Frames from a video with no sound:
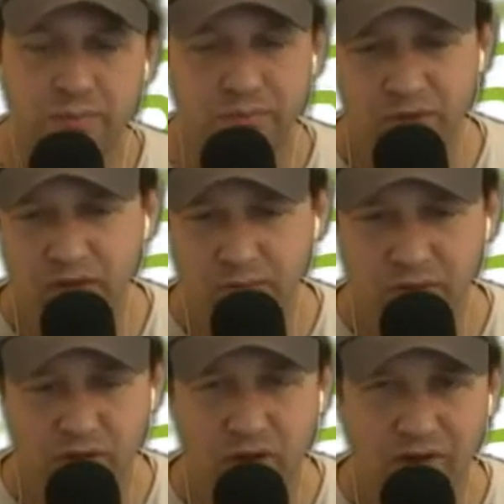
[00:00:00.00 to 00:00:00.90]
We
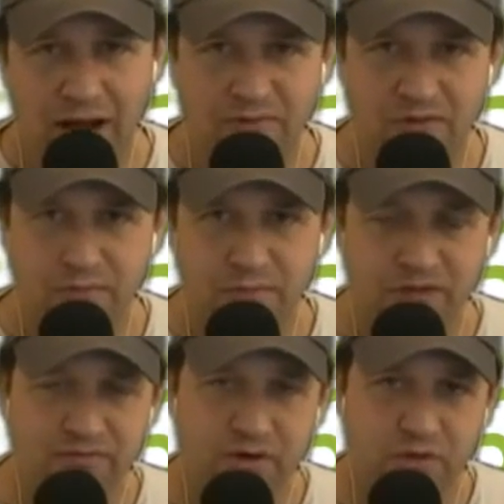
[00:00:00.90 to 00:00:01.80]
put all our apps in a
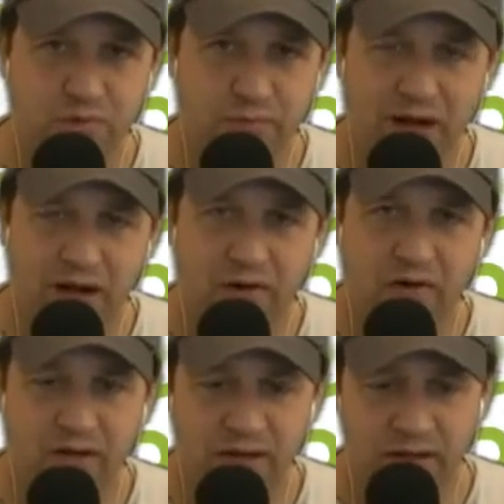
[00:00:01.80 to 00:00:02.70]
big virtual pile